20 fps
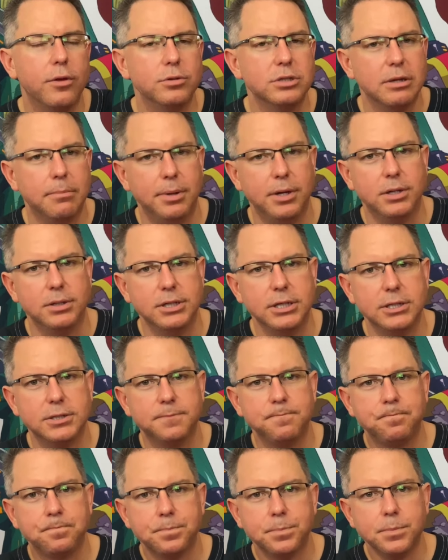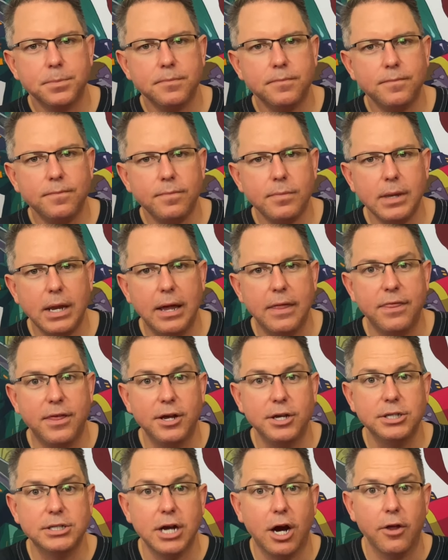abilities. And
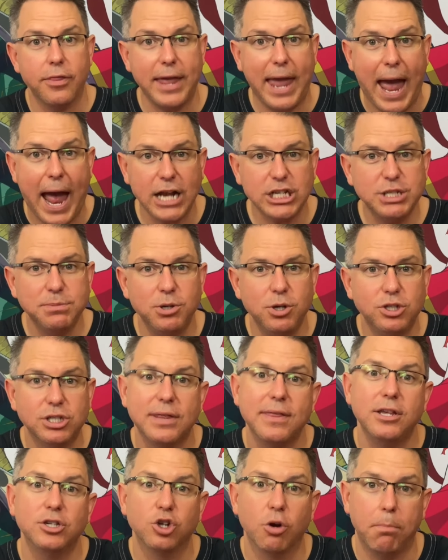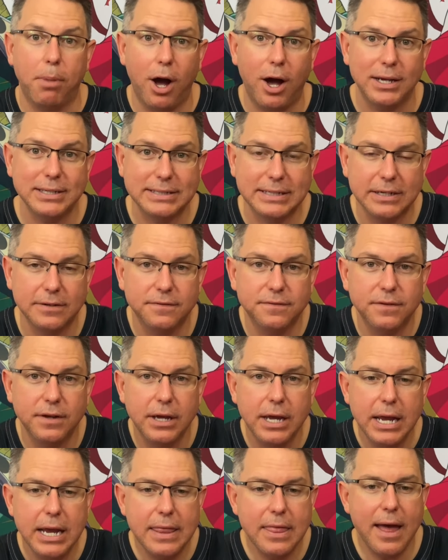these are the attributes, and these are positive.
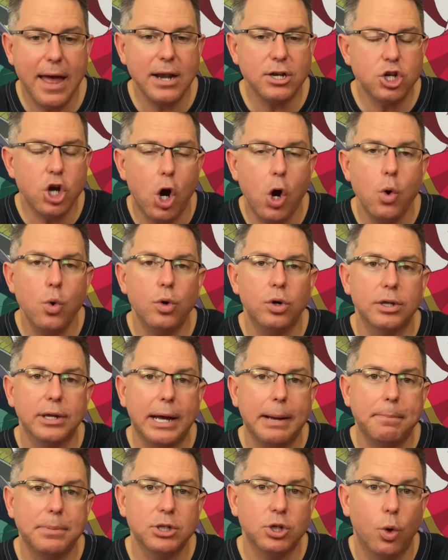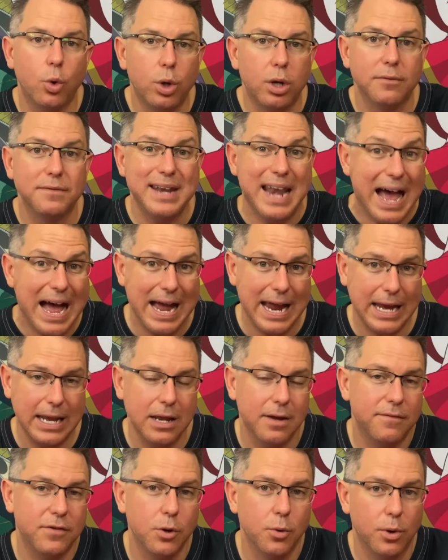Now, that totaled up a total of 9
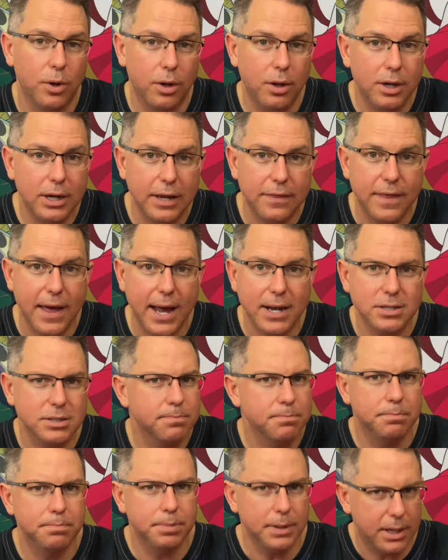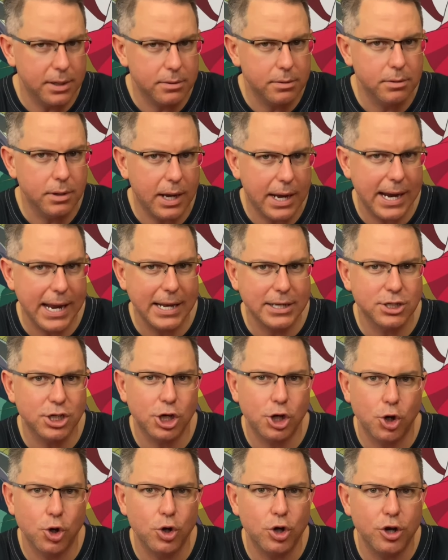if you were to look at that, but I had
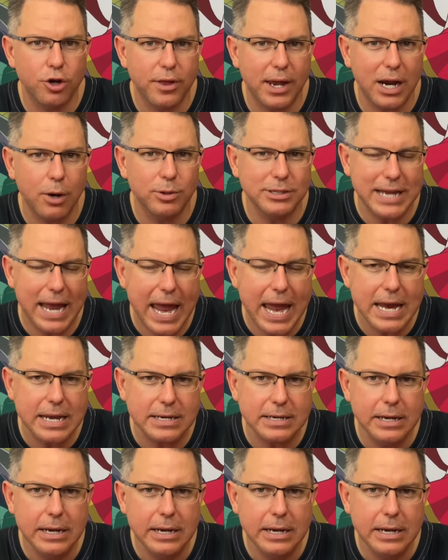said earlier that it was 8.